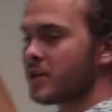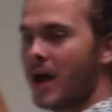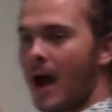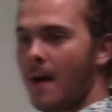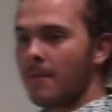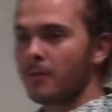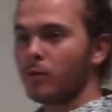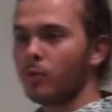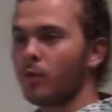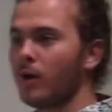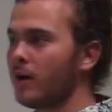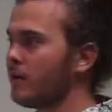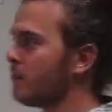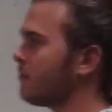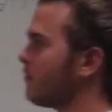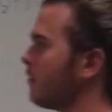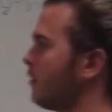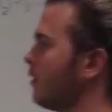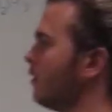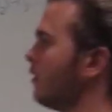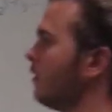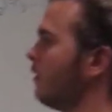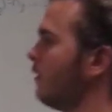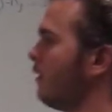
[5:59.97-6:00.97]
common way
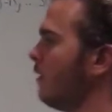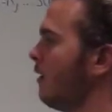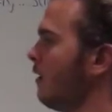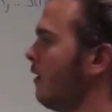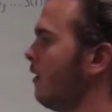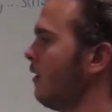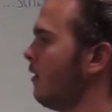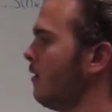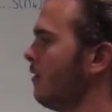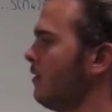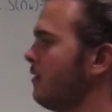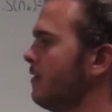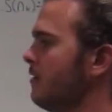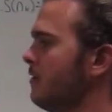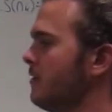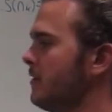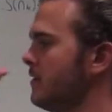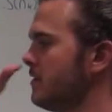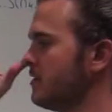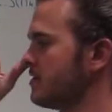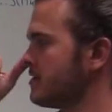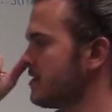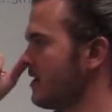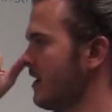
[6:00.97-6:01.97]
for
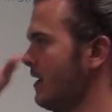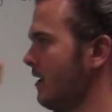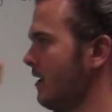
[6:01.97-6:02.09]
these